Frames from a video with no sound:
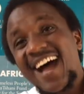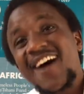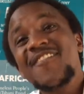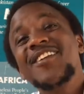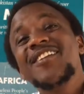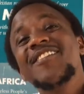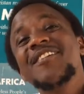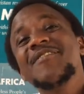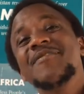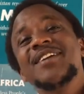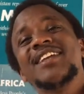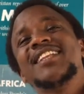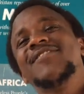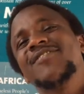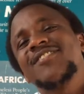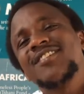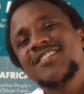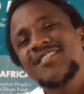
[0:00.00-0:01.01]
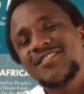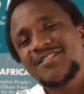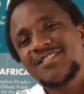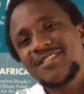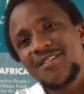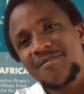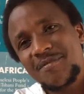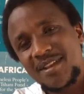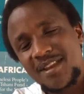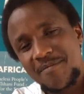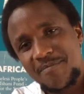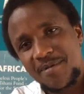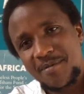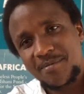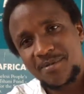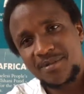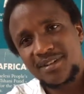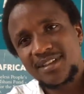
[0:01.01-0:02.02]
I've never been in front of so many
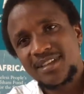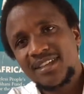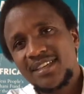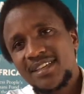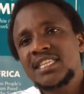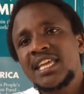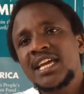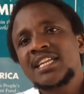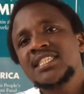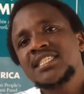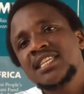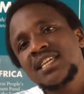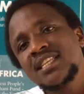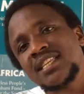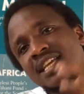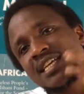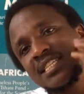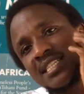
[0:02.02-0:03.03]
people. They had said the